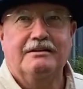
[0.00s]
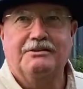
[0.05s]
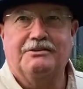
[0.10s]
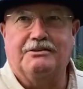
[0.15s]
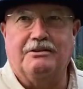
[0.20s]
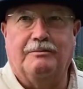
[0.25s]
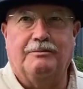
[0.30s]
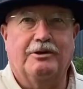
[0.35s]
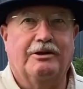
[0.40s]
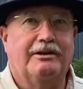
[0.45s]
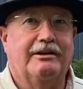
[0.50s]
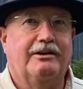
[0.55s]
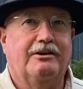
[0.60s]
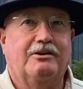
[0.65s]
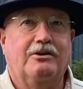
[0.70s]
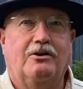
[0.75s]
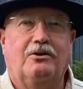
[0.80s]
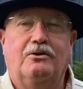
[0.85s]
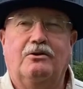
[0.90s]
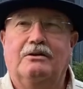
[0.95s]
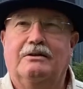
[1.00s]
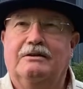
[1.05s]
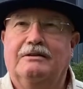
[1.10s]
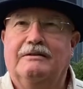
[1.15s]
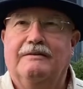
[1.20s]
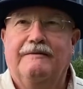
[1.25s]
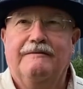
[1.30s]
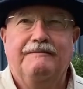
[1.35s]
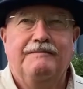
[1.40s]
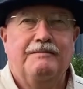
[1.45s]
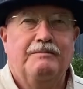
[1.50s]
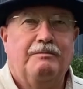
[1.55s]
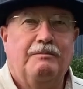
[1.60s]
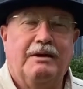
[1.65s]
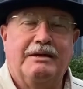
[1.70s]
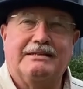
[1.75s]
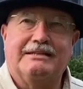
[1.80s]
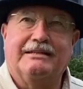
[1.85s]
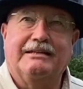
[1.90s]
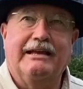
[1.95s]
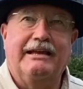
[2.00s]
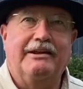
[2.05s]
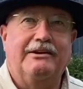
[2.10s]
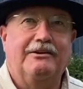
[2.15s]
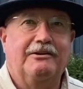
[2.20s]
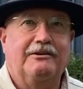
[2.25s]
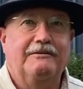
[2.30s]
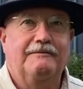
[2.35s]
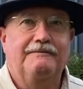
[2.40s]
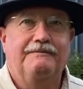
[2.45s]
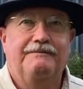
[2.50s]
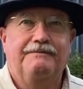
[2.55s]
some are going to go much later,